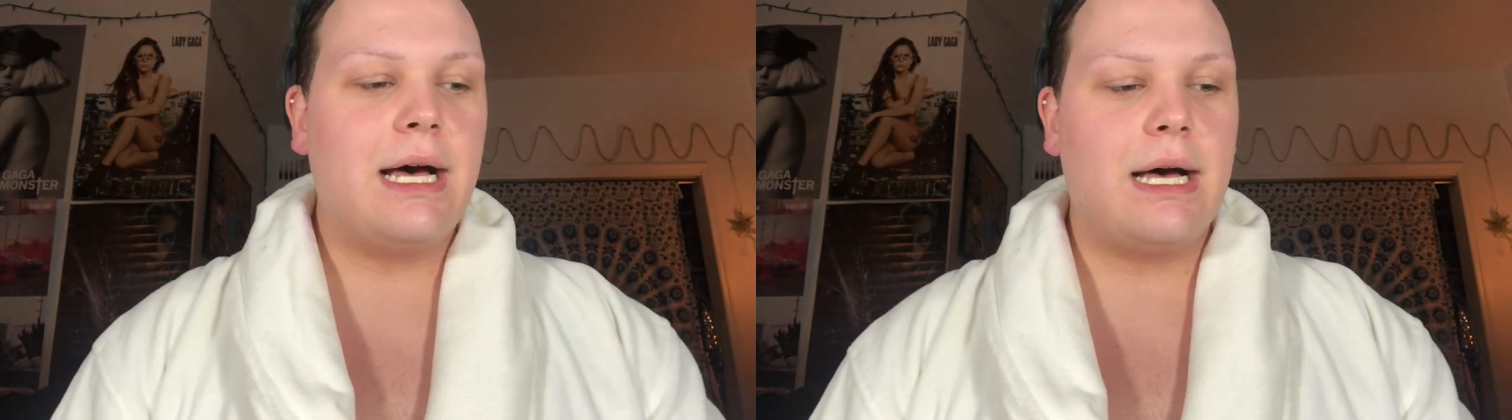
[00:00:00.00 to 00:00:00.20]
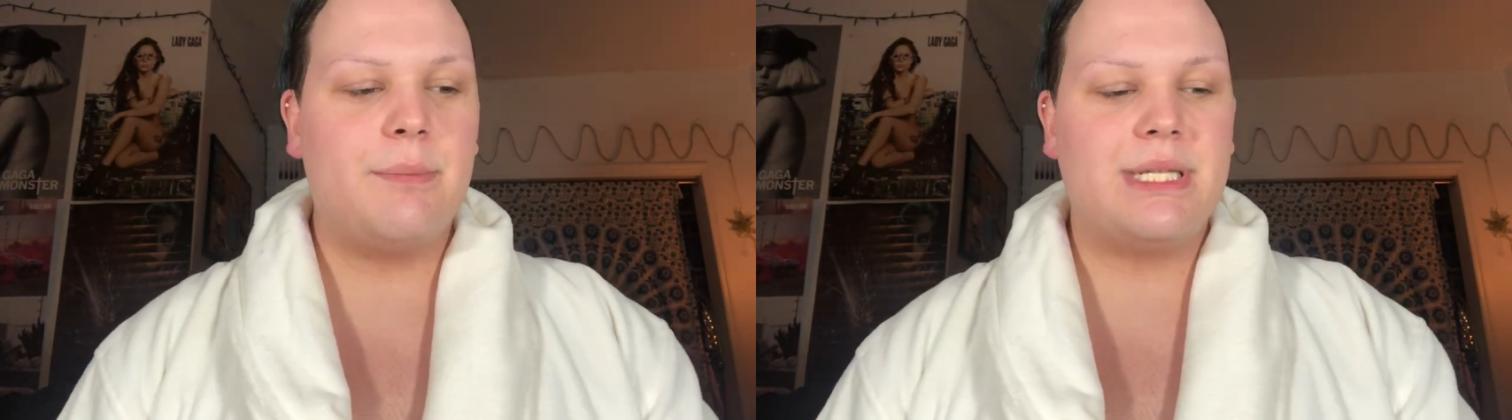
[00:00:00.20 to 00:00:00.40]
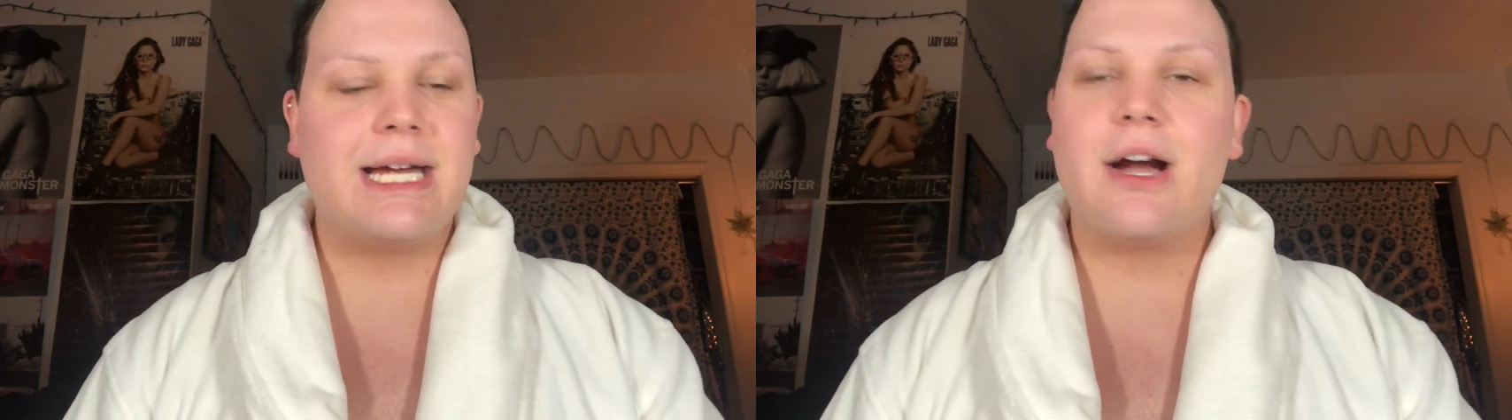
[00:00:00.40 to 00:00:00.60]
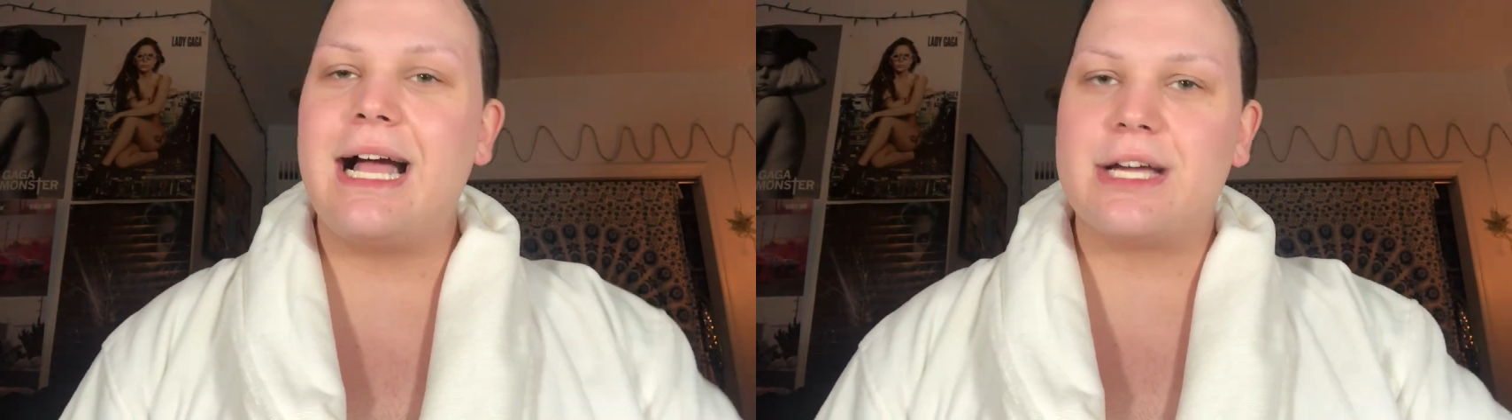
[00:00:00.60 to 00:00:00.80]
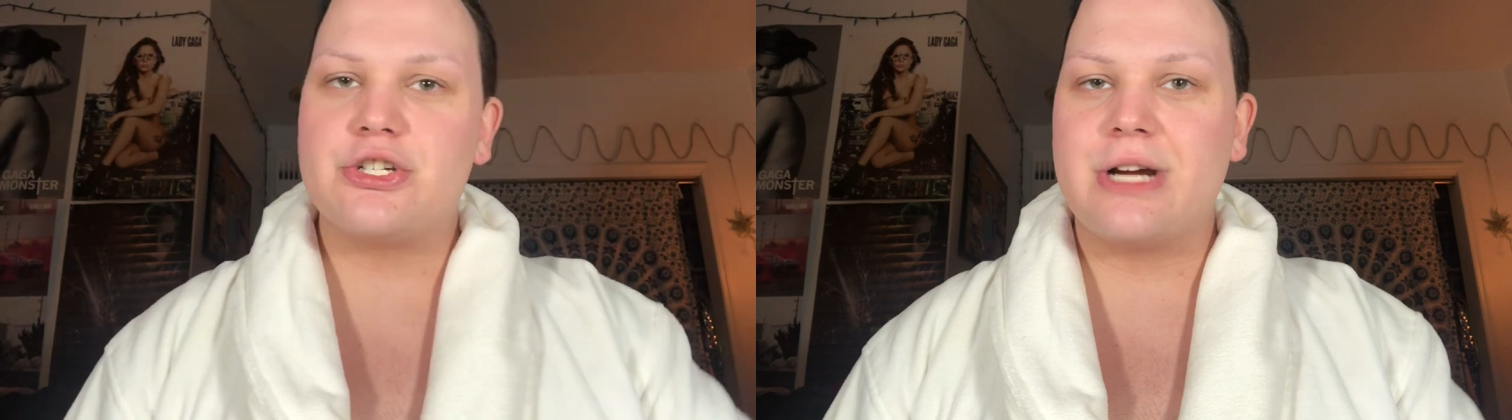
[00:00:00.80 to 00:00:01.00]
Um, Pitera
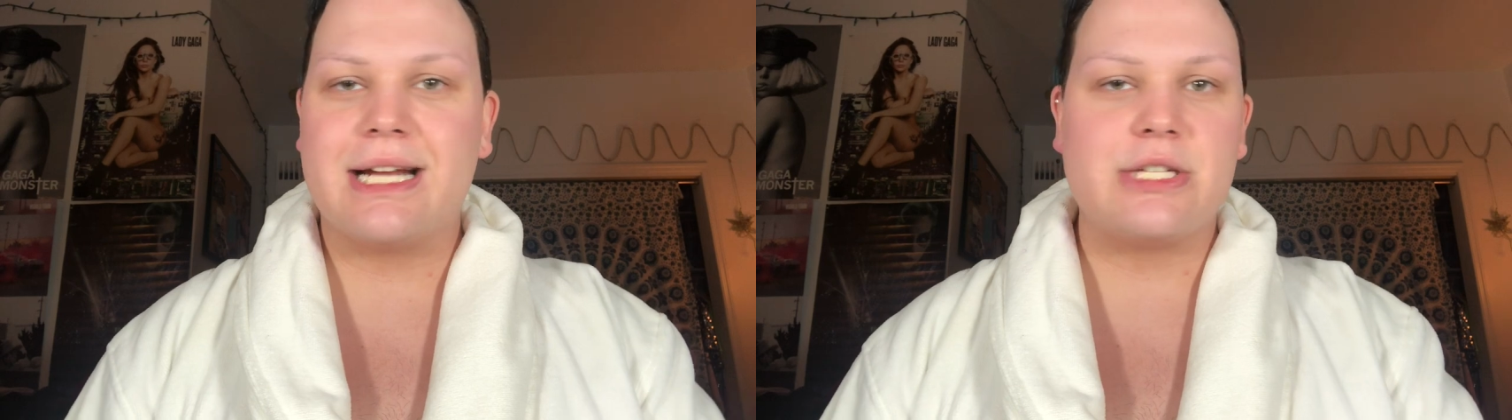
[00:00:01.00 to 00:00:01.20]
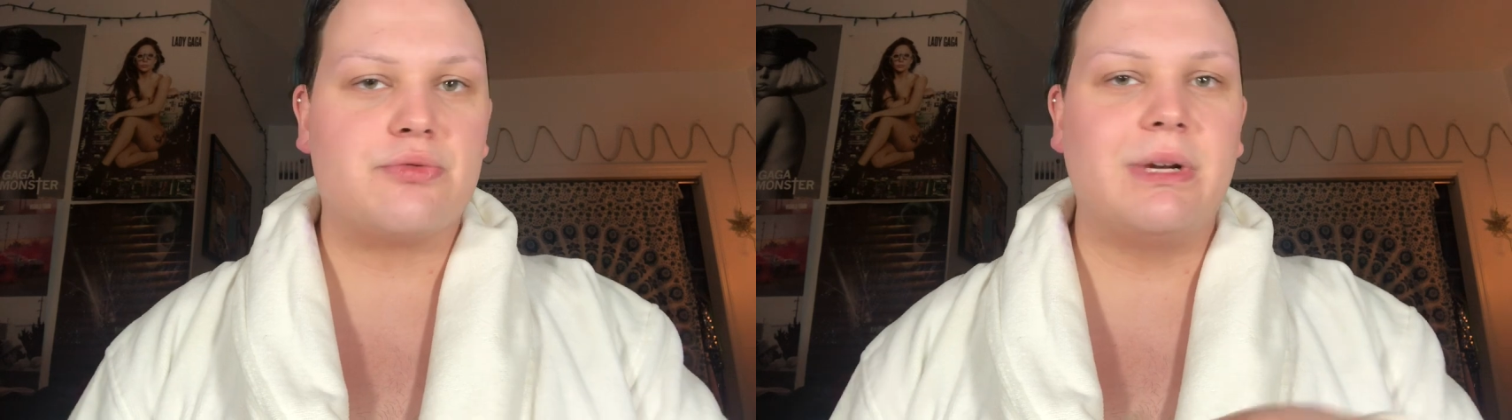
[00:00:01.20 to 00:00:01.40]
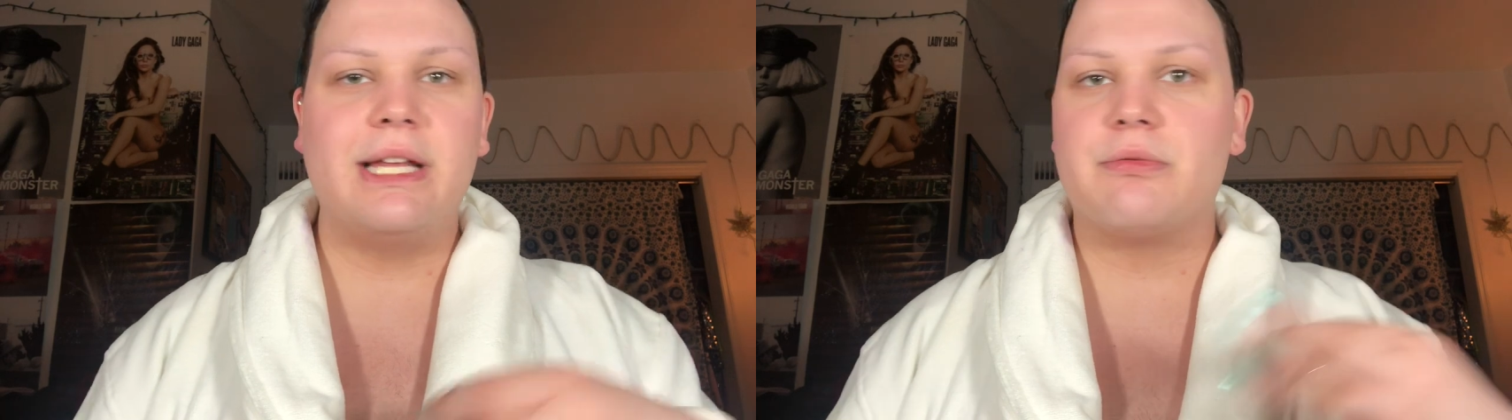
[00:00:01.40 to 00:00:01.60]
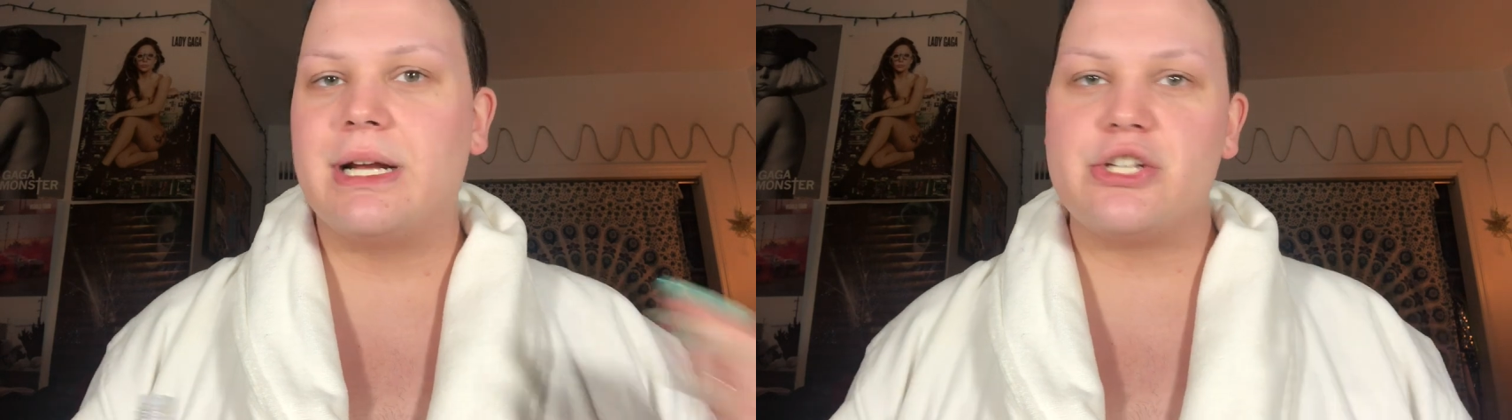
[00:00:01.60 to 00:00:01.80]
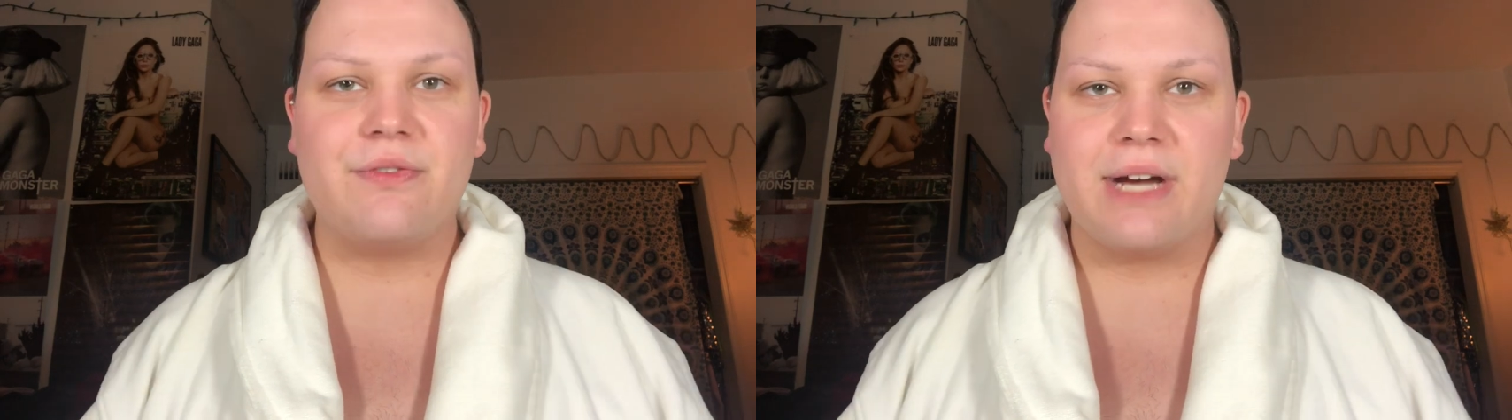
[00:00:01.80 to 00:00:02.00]
extract is really
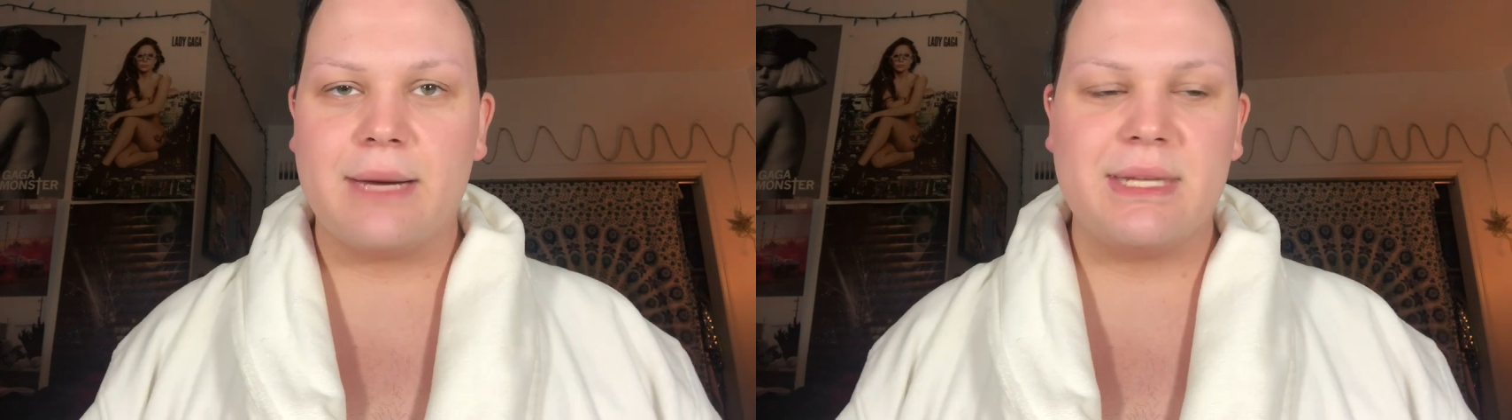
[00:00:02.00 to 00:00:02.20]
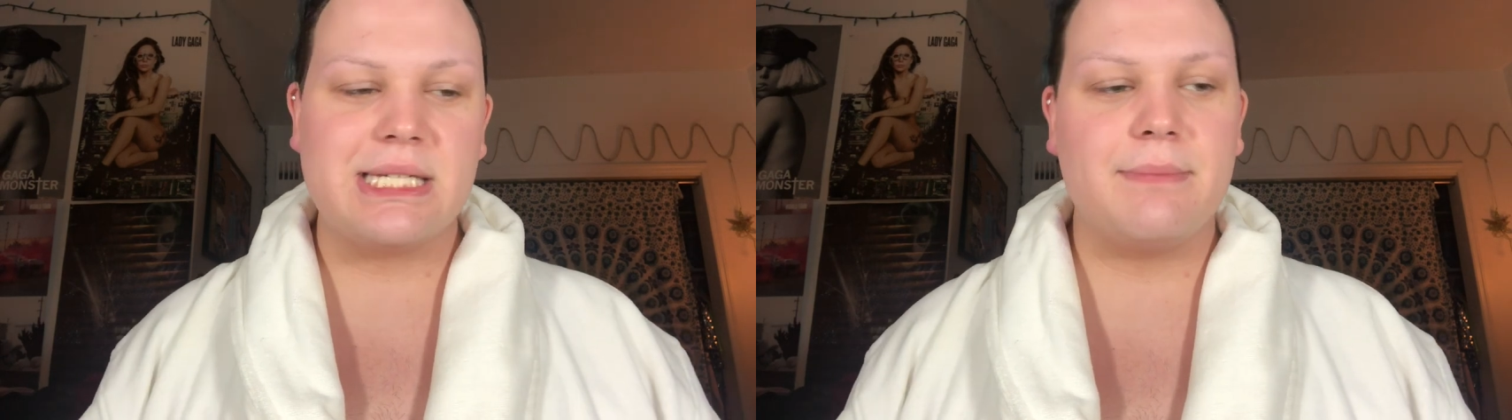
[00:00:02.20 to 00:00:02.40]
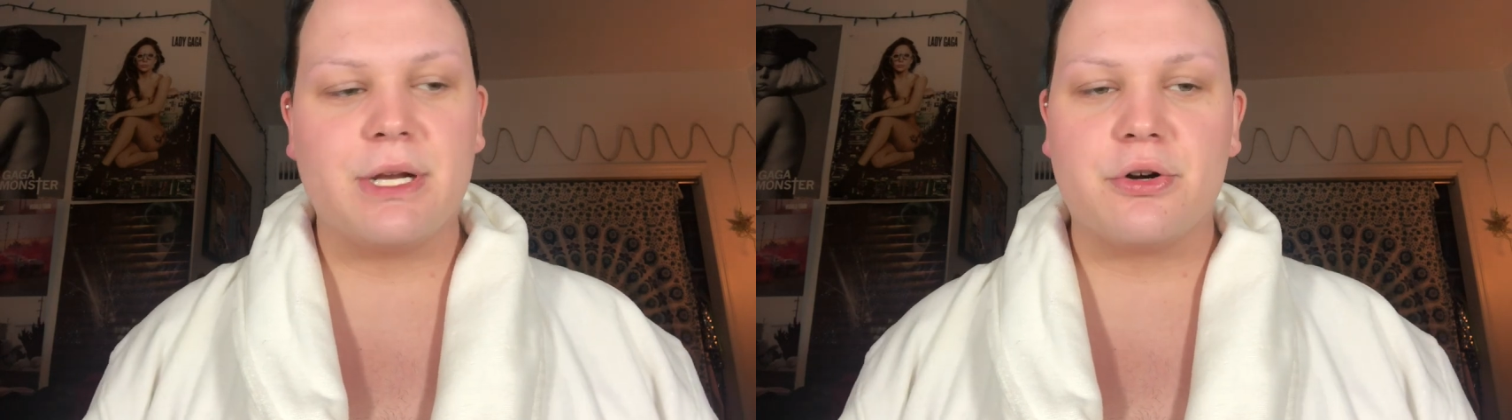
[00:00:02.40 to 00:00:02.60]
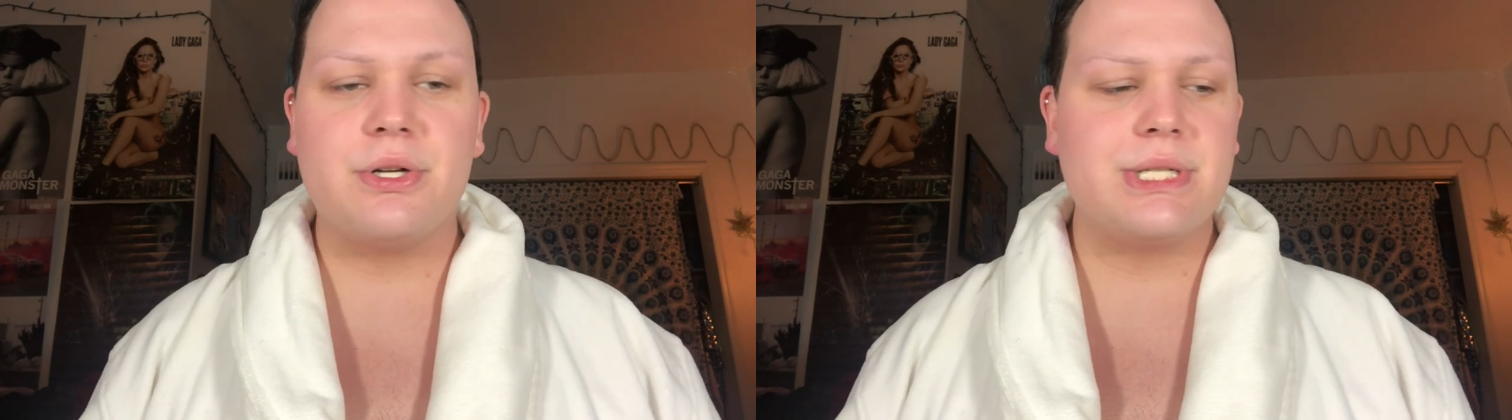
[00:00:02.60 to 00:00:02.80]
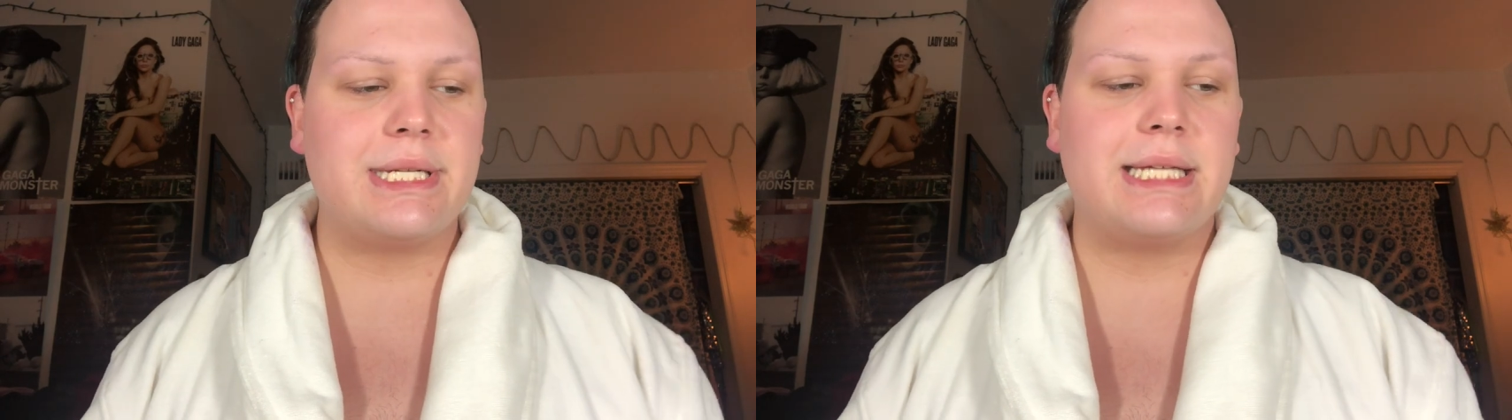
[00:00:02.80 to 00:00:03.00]
rich in vitamins and minerals.